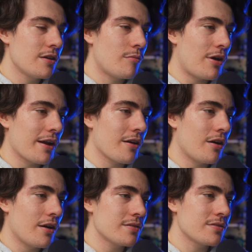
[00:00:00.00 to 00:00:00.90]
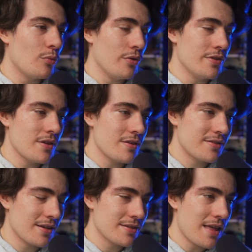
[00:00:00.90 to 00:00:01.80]
Product cost was
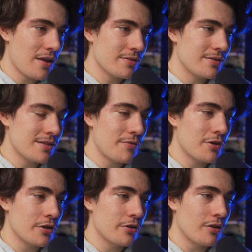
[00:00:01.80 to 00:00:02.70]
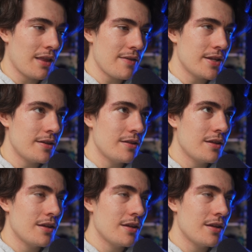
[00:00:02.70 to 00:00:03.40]
$6,711.